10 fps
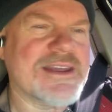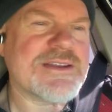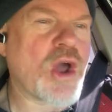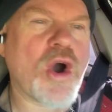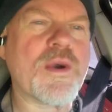
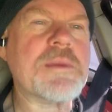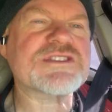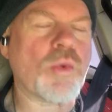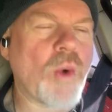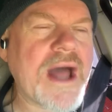No, it was
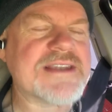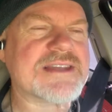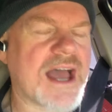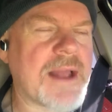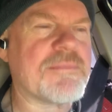the one
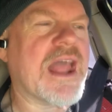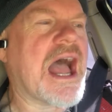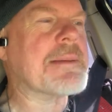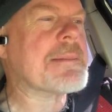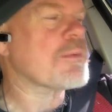time.
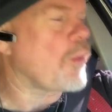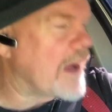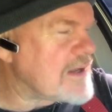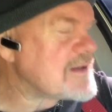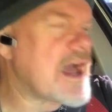I remember
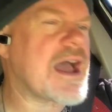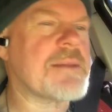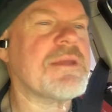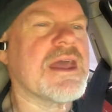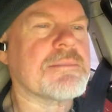one
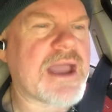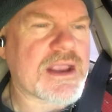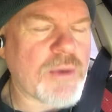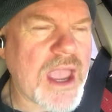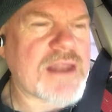time my
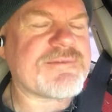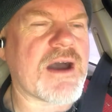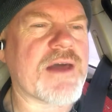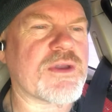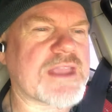
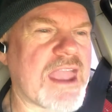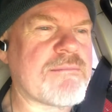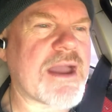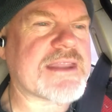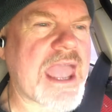grandfather gave
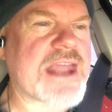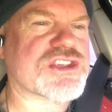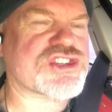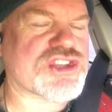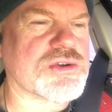my dad a
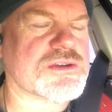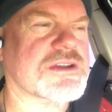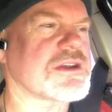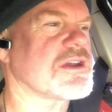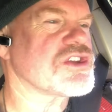suit
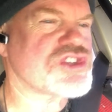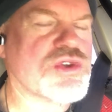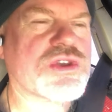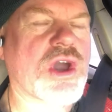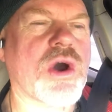
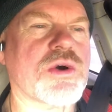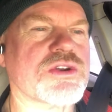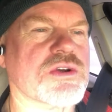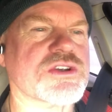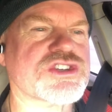coat
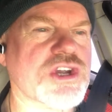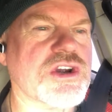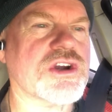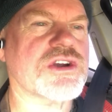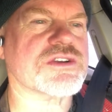or a
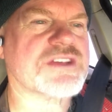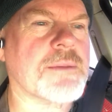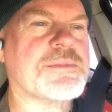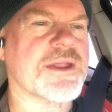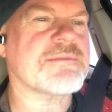shirt or
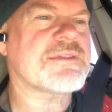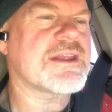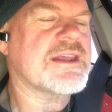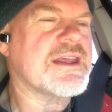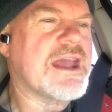something,
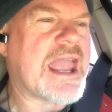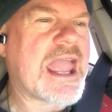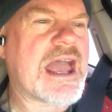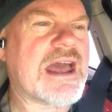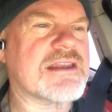
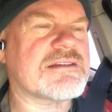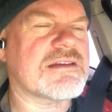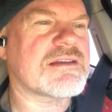and